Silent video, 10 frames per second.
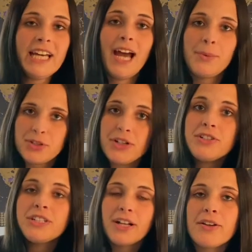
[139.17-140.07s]
I'm sorry to
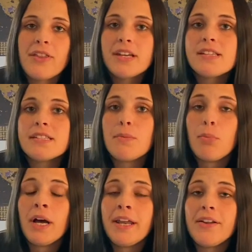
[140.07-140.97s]
tell you this,
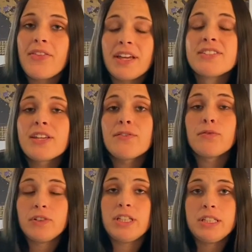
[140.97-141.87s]
but Thanksgiving
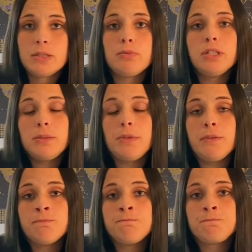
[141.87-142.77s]
really disappointed me.
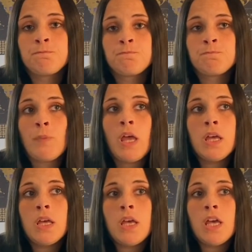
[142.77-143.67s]

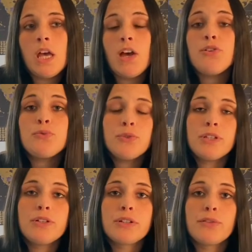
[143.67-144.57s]
I was
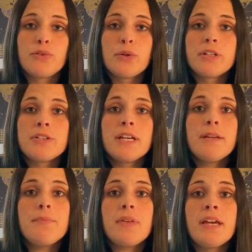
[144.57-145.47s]
really looking forward to
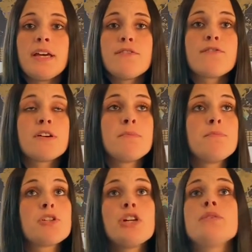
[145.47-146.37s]
it, and from
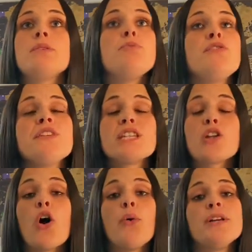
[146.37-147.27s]
shows and movies it
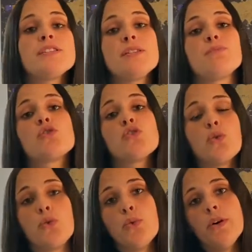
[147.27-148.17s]
always seemed
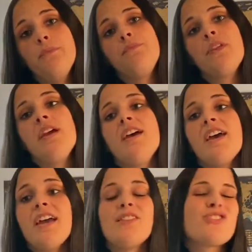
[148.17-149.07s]
so cool
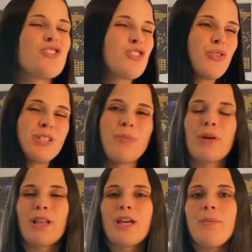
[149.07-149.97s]
and so
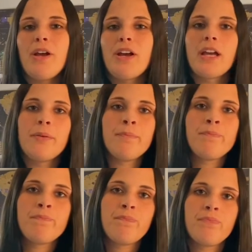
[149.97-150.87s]
typically American,
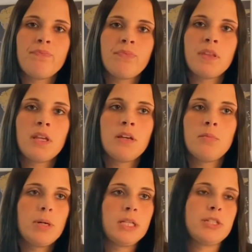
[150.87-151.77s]

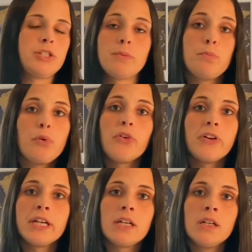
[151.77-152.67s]
but it's just boring.